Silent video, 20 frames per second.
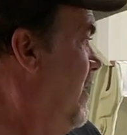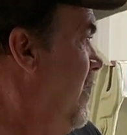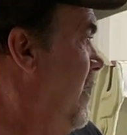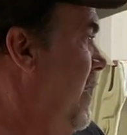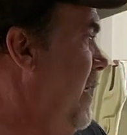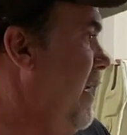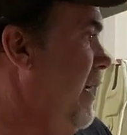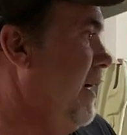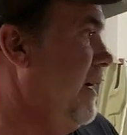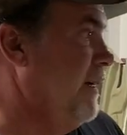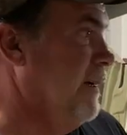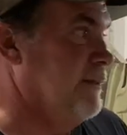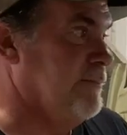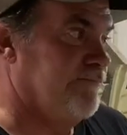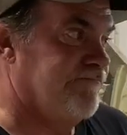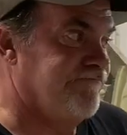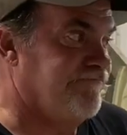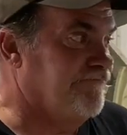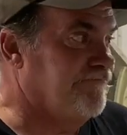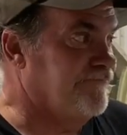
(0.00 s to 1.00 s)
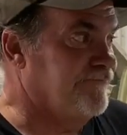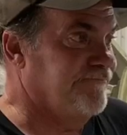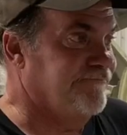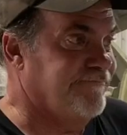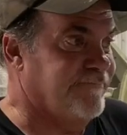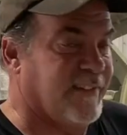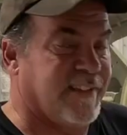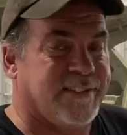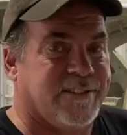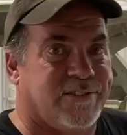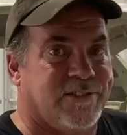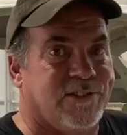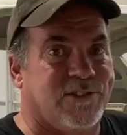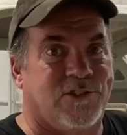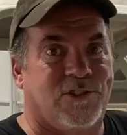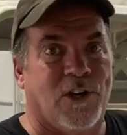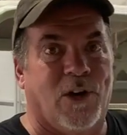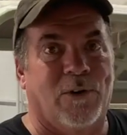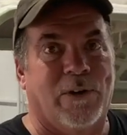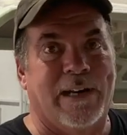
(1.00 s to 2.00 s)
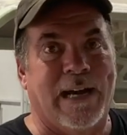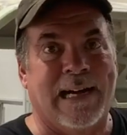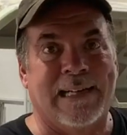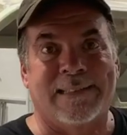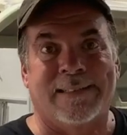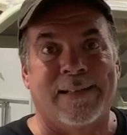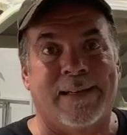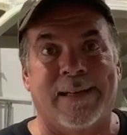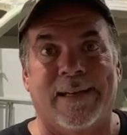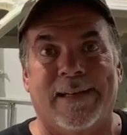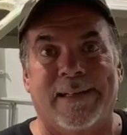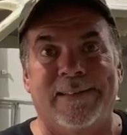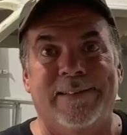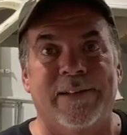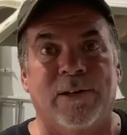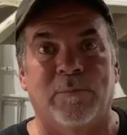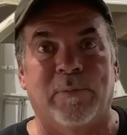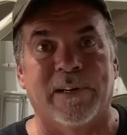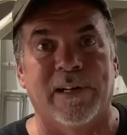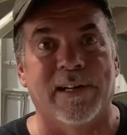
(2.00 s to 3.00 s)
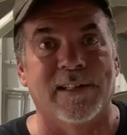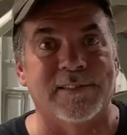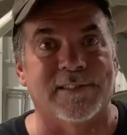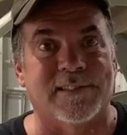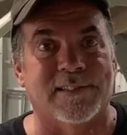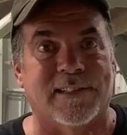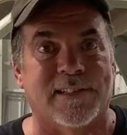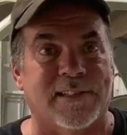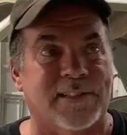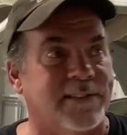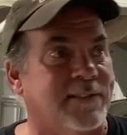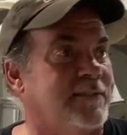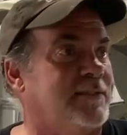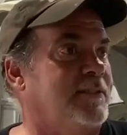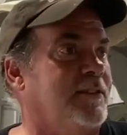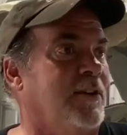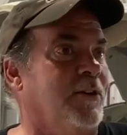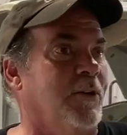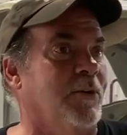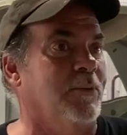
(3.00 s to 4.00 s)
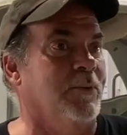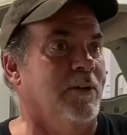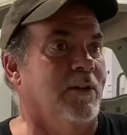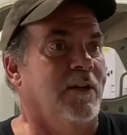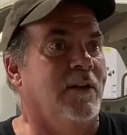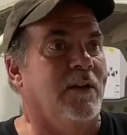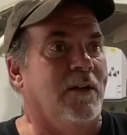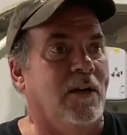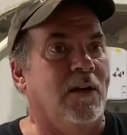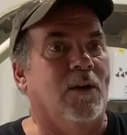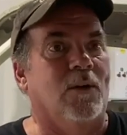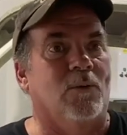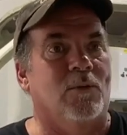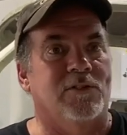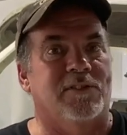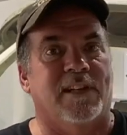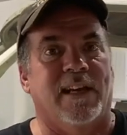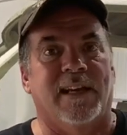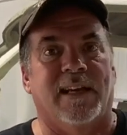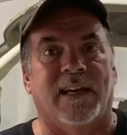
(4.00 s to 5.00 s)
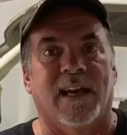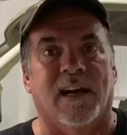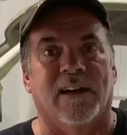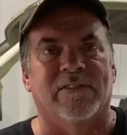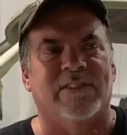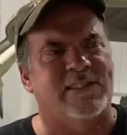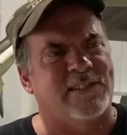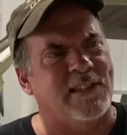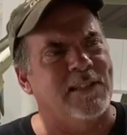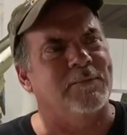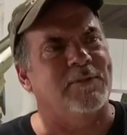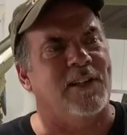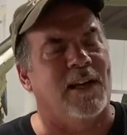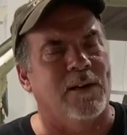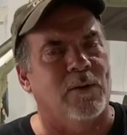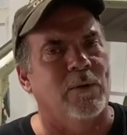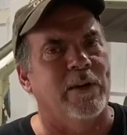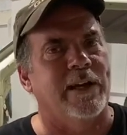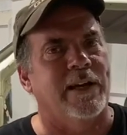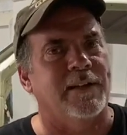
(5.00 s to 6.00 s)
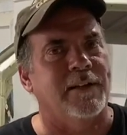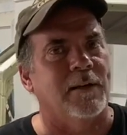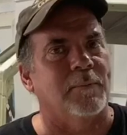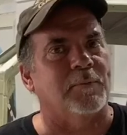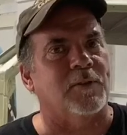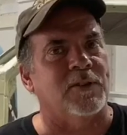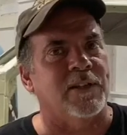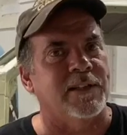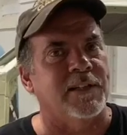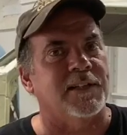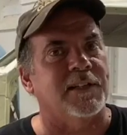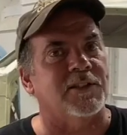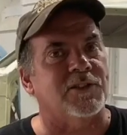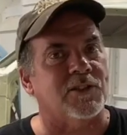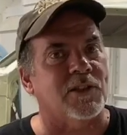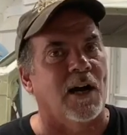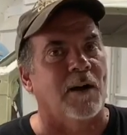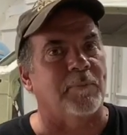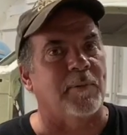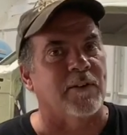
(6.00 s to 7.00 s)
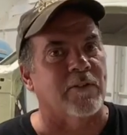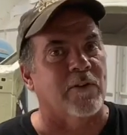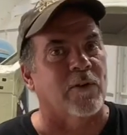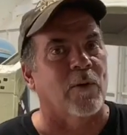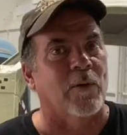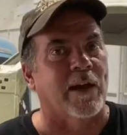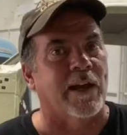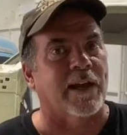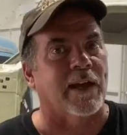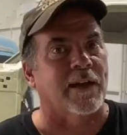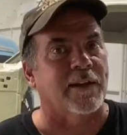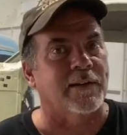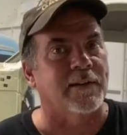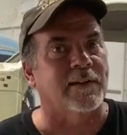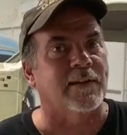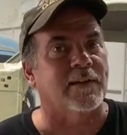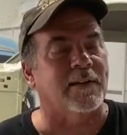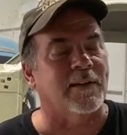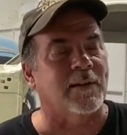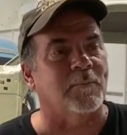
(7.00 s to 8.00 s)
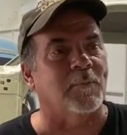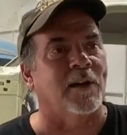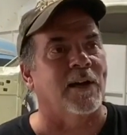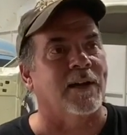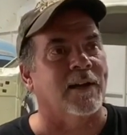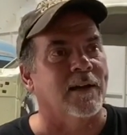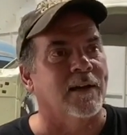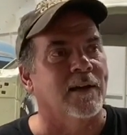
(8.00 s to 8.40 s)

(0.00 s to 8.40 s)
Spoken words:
And it's just Joe and I today, nobody else is here, so we'll take care of it. It seems like we end up cleaning the shop every weekend. I'm like,